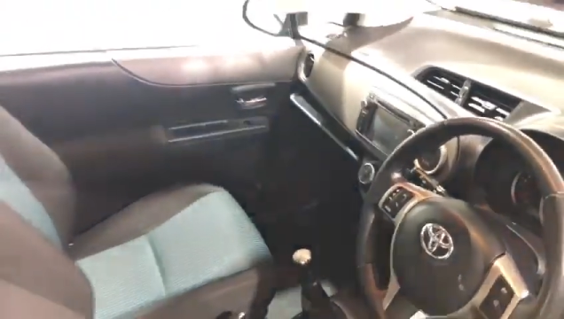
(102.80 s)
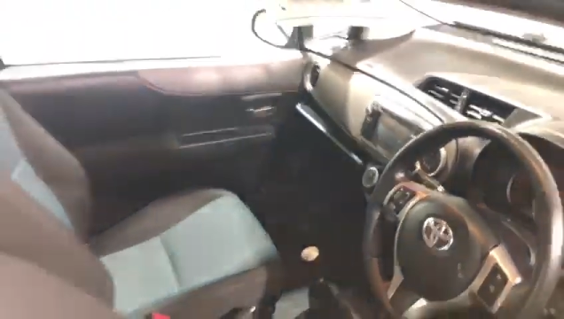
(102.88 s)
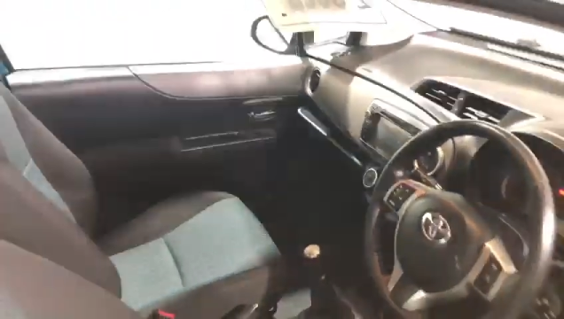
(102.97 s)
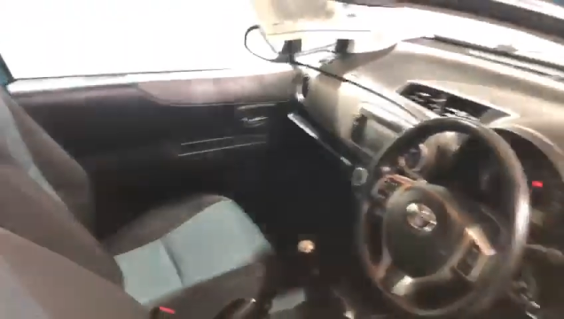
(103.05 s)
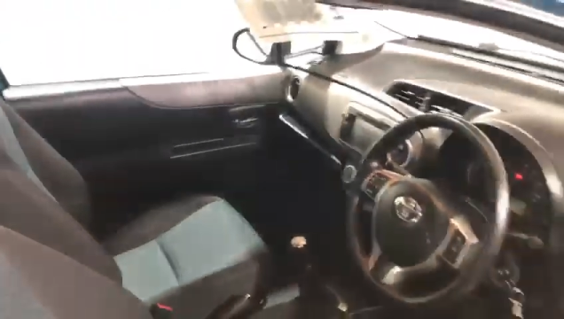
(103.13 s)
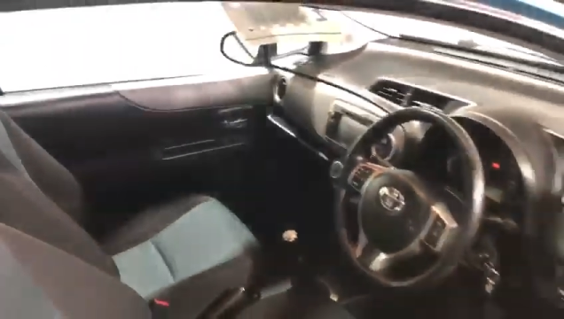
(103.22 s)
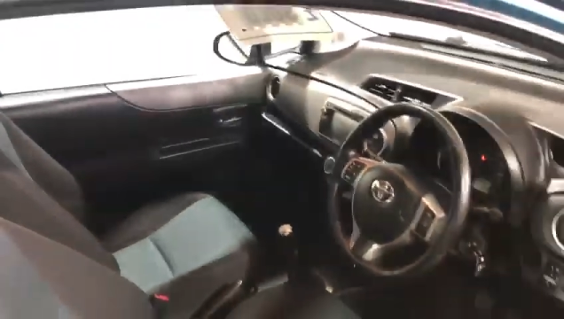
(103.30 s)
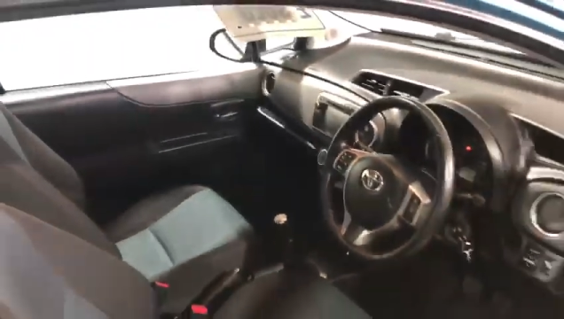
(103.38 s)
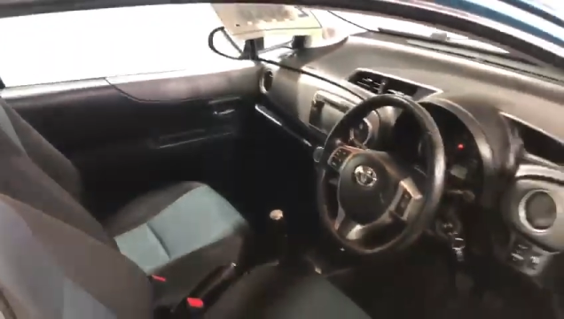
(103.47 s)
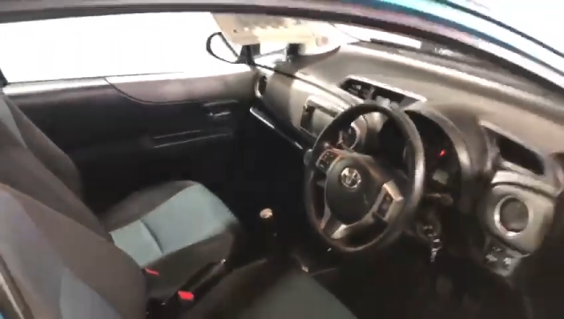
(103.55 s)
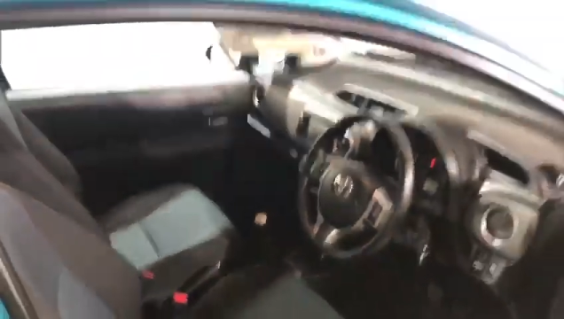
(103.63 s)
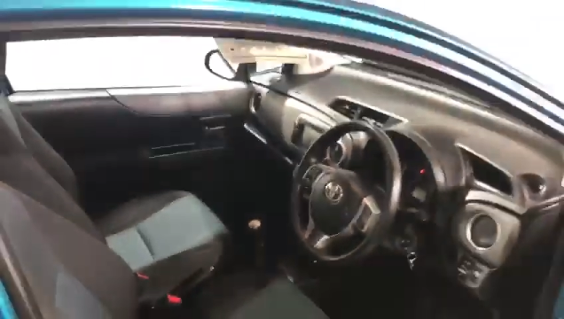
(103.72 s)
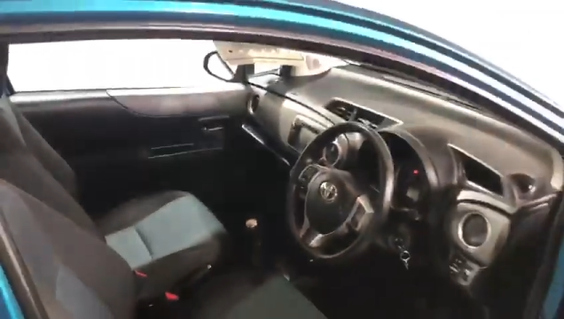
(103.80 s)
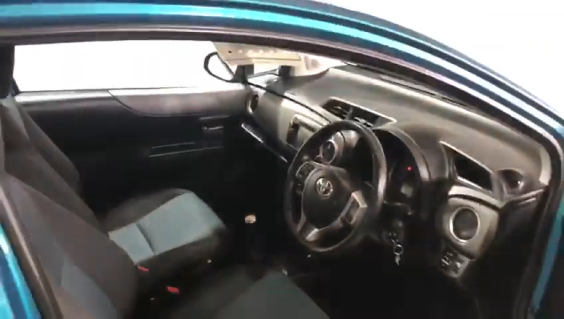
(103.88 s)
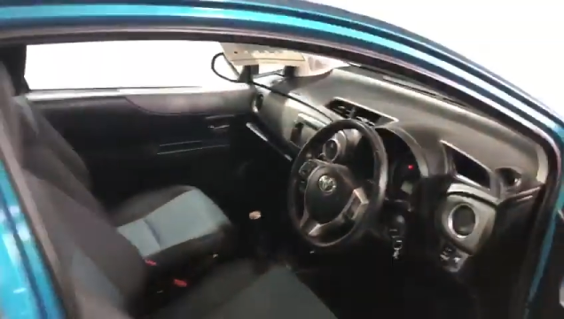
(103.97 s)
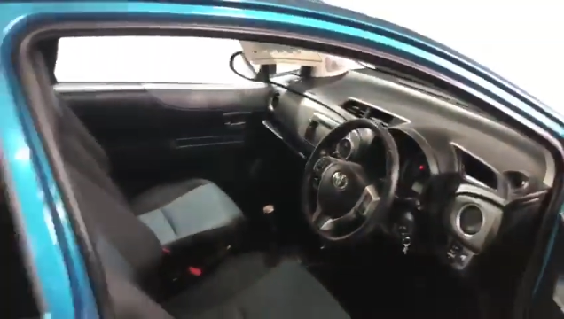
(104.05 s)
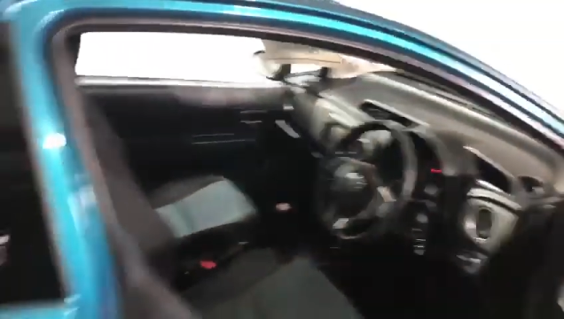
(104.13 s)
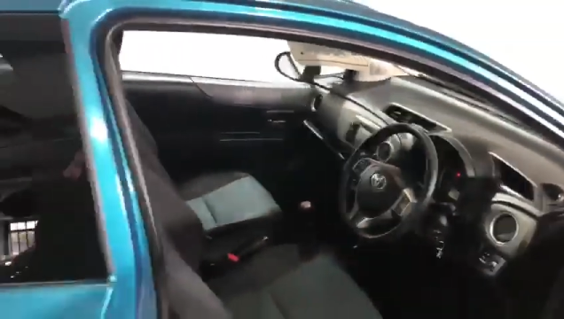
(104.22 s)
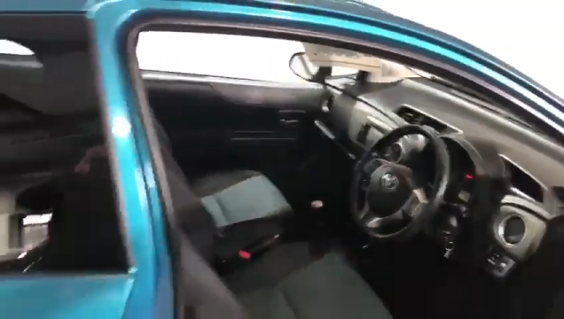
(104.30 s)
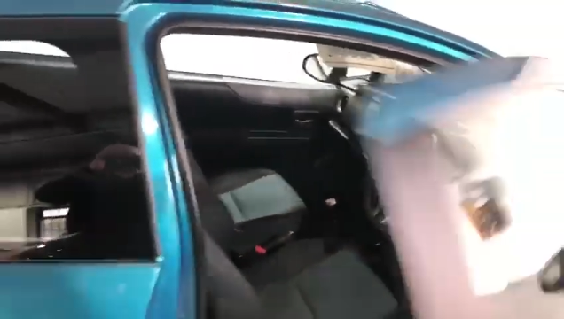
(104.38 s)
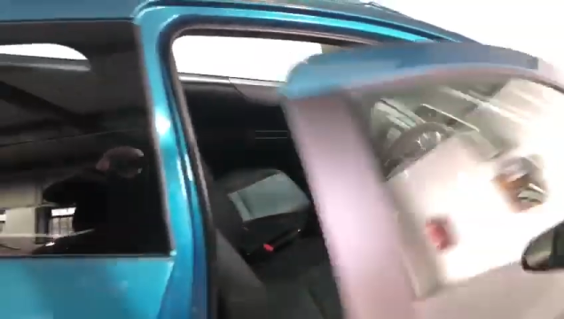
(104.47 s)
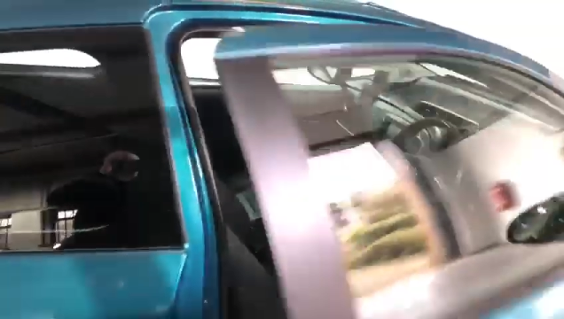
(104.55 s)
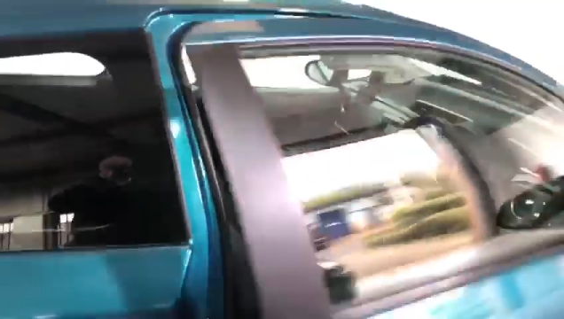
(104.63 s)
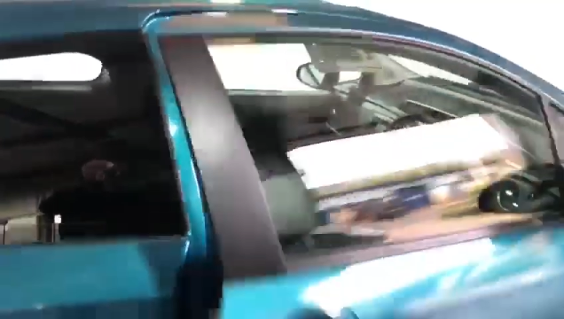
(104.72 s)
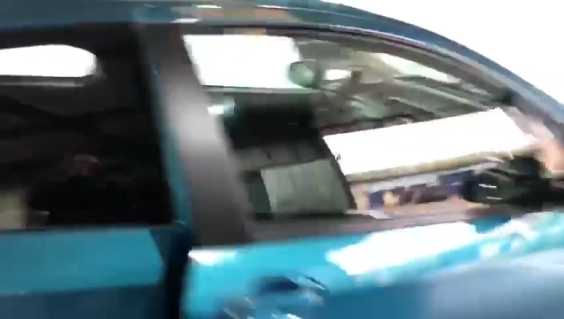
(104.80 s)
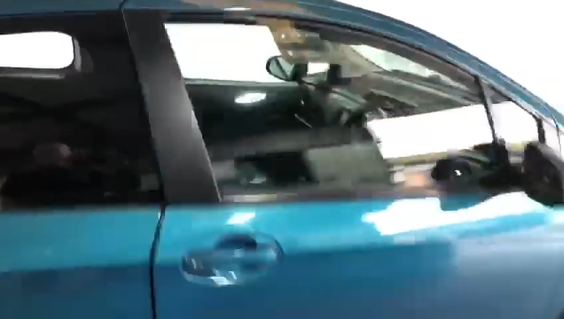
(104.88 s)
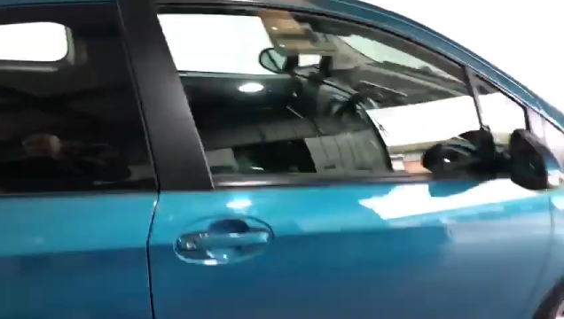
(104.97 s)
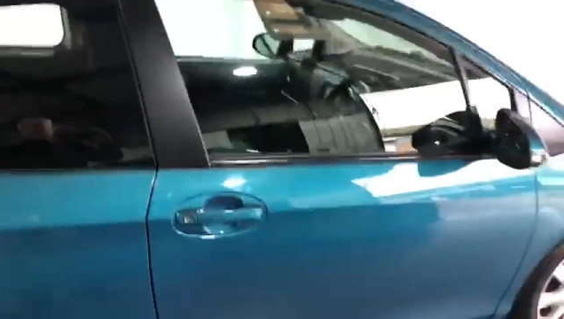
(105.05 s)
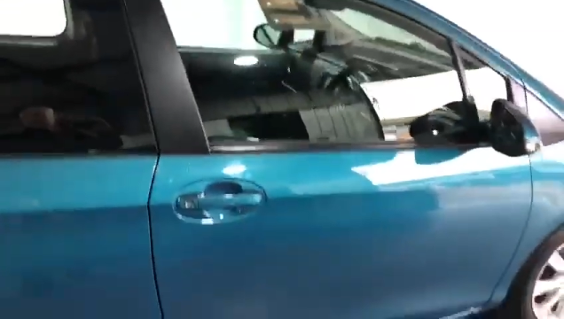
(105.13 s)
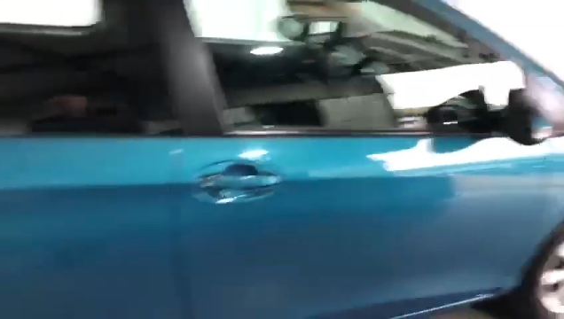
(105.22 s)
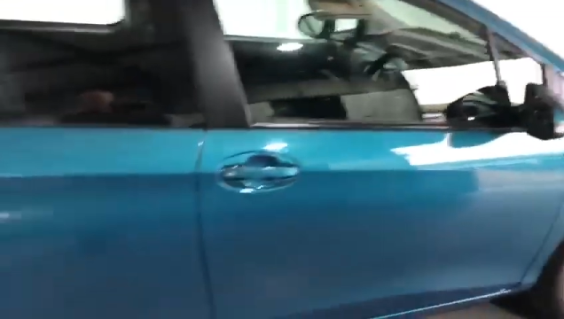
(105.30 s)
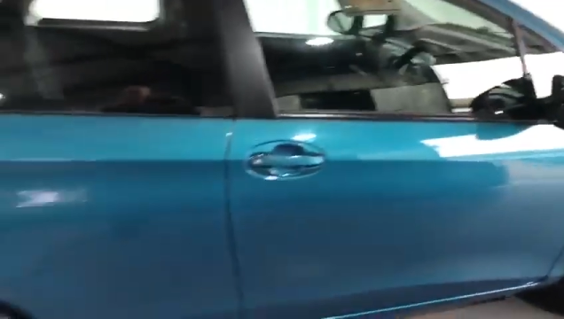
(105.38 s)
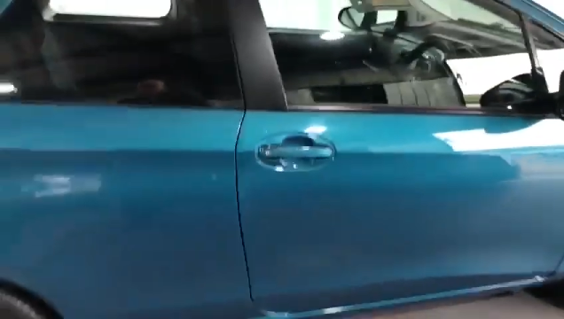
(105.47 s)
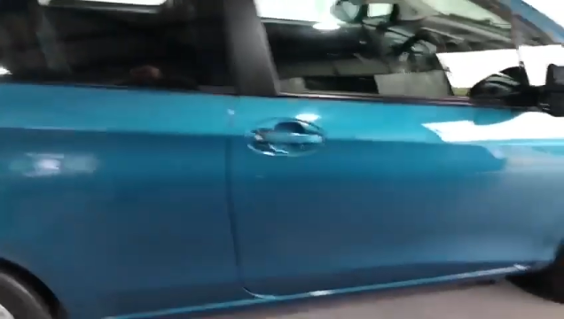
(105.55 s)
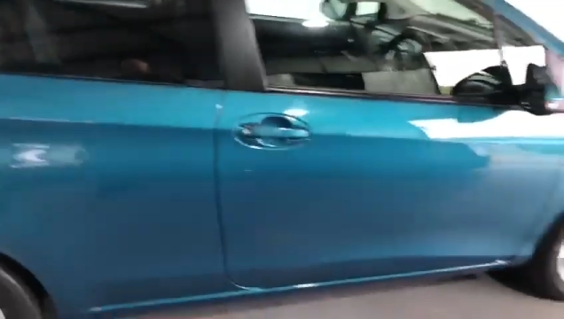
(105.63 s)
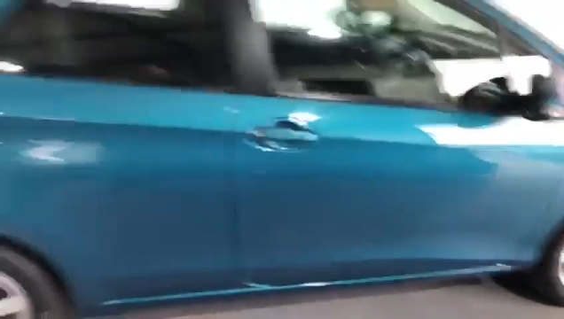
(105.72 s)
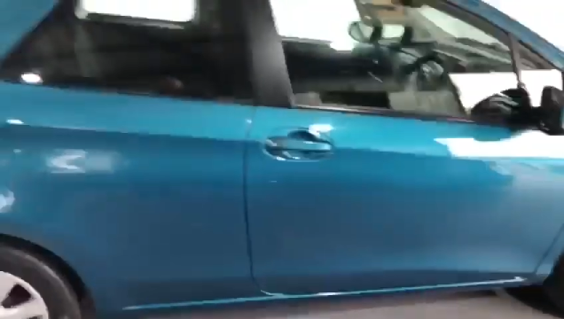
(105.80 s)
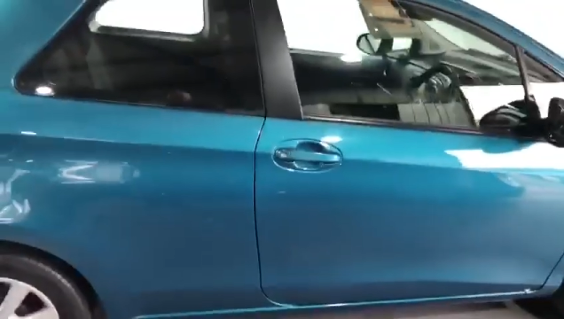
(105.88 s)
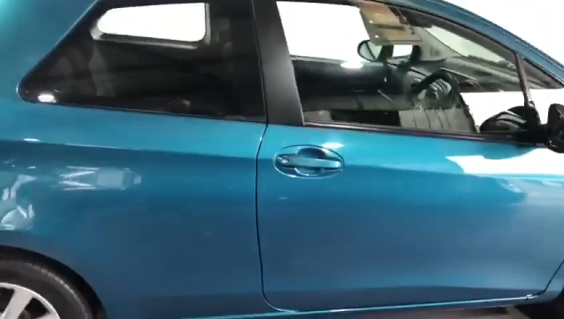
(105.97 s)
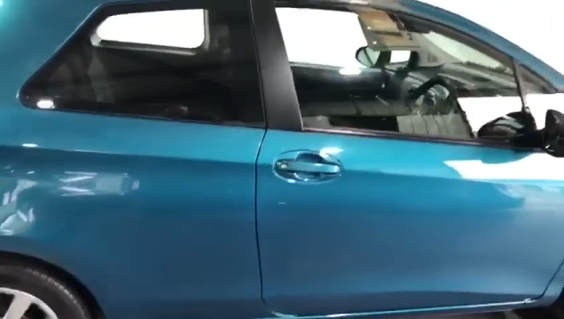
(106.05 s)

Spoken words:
(no speaker visible)